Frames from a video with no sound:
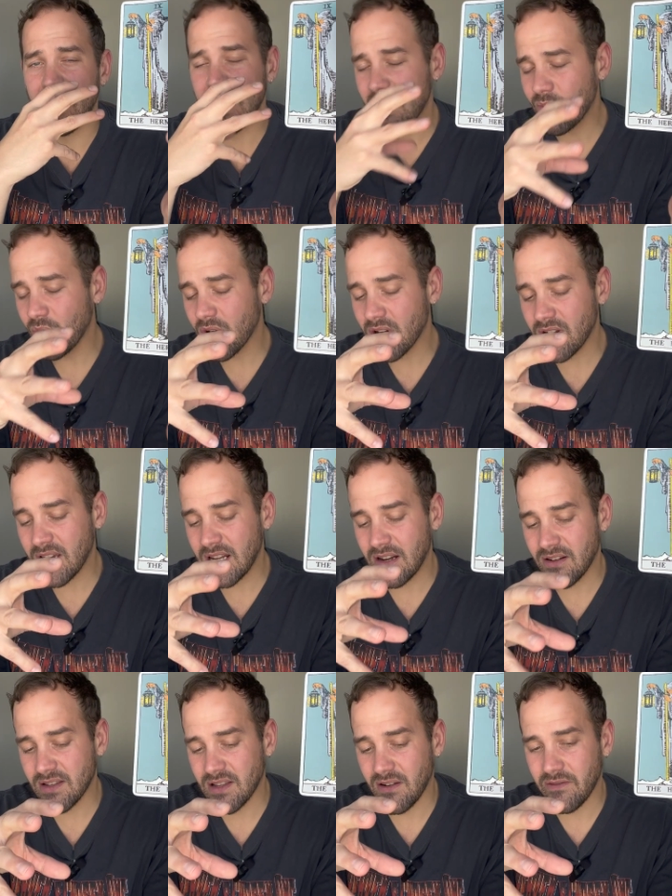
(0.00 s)
inward in
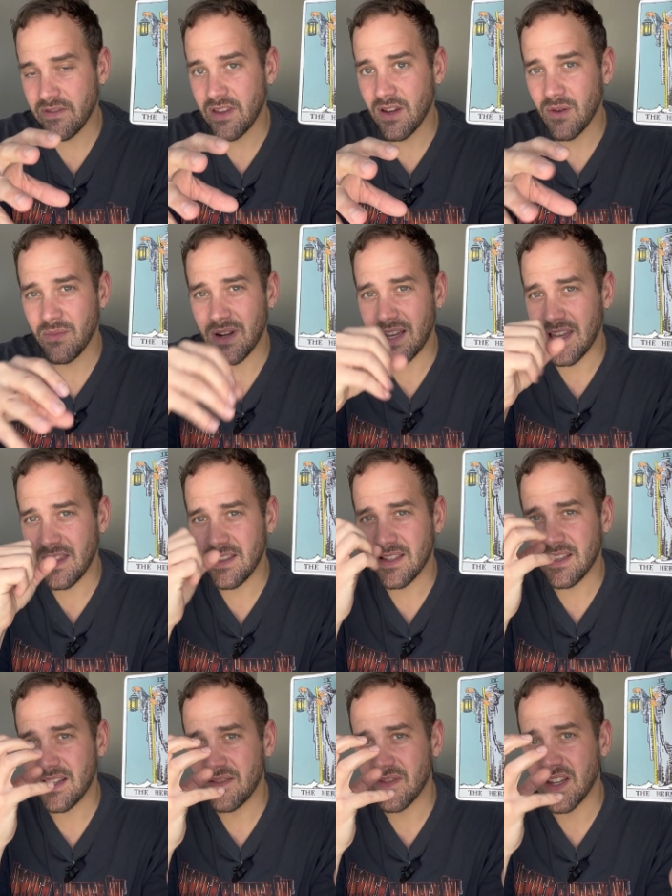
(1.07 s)
ourself here, but I get
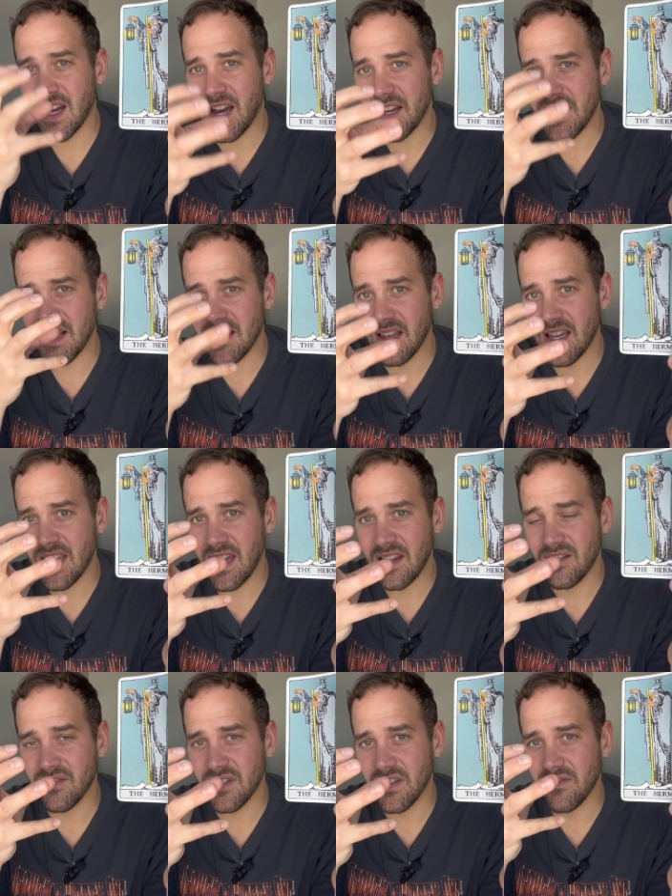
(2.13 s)
this kind of guiding light
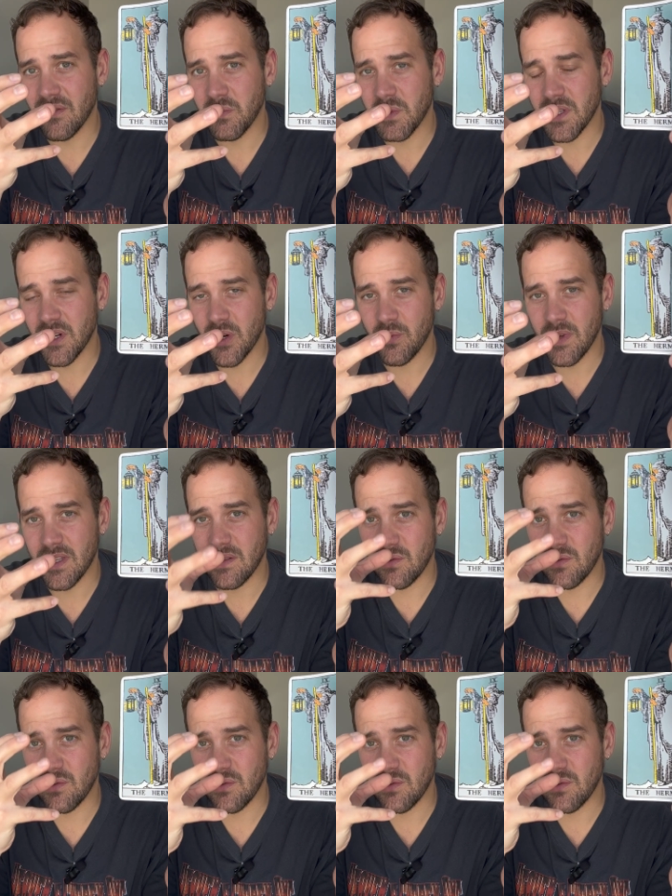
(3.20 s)
energy from this hermit.